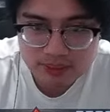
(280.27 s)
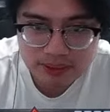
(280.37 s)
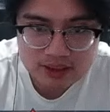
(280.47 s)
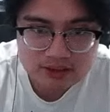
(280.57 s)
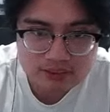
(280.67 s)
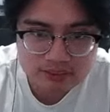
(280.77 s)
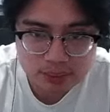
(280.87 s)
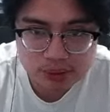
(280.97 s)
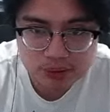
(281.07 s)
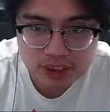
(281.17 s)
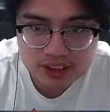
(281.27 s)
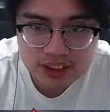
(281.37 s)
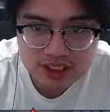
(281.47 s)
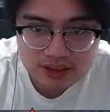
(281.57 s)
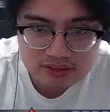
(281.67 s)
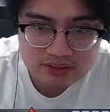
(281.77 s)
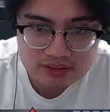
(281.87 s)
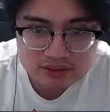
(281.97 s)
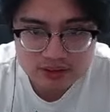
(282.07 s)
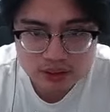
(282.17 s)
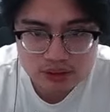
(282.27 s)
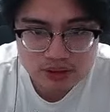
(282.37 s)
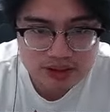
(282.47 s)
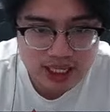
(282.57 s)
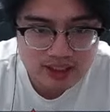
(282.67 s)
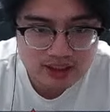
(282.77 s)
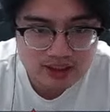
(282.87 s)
mid? People do that shit? Who does that?